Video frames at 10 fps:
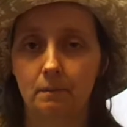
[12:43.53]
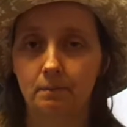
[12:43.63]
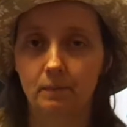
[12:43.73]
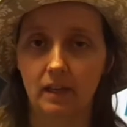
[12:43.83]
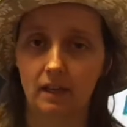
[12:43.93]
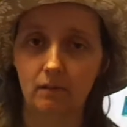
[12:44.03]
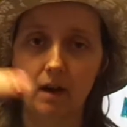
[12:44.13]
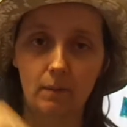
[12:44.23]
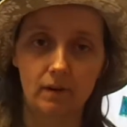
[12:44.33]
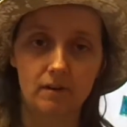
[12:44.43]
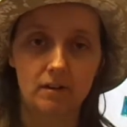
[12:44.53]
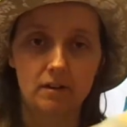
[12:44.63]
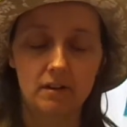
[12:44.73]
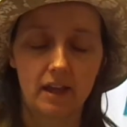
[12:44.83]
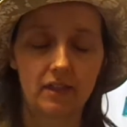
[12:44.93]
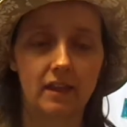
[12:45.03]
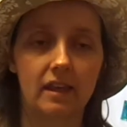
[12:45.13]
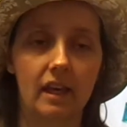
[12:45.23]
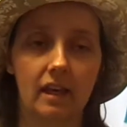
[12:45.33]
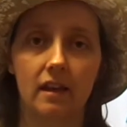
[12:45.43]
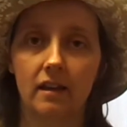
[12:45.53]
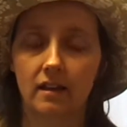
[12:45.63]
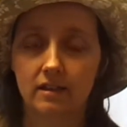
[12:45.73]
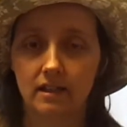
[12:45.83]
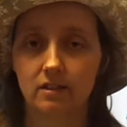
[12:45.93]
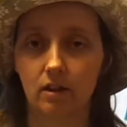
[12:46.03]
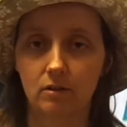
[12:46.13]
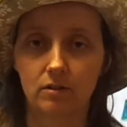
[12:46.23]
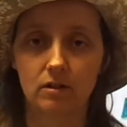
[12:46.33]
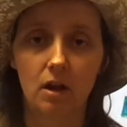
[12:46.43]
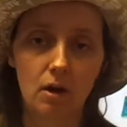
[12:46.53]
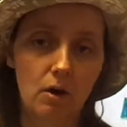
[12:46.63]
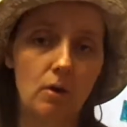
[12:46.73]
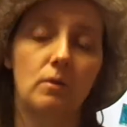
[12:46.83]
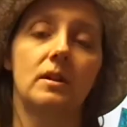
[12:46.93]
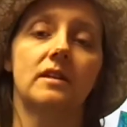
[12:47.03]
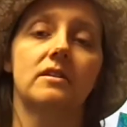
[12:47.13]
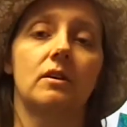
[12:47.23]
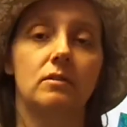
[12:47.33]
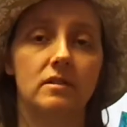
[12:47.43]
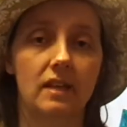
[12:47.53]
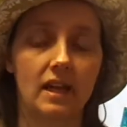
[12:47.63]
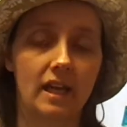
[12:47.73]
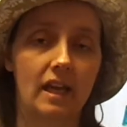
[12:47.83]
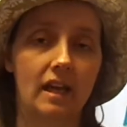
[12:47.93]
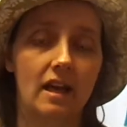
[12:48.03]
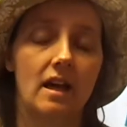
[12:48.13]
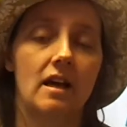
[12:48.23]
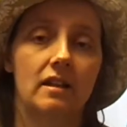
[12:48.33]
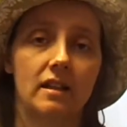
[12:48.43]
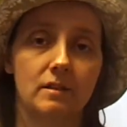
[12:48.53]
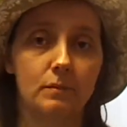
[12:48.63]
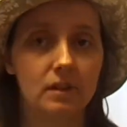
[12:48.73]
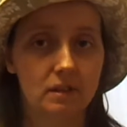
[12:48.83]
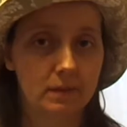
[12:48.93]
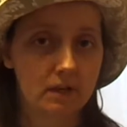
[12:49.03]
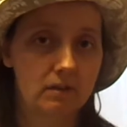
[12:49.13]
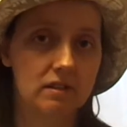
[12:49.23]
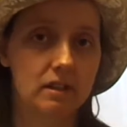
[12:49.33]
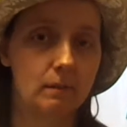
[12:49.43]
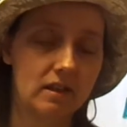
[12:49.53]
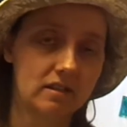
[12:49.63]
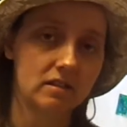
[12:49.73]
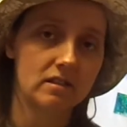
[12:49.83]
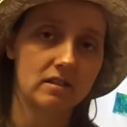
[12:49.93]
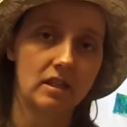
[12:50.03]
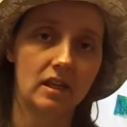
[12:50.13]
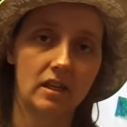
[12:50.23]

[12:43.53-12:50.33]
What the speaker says: Me and Robin are like thinking, let's go slow, let's go steady, let's build up our quilting muscles.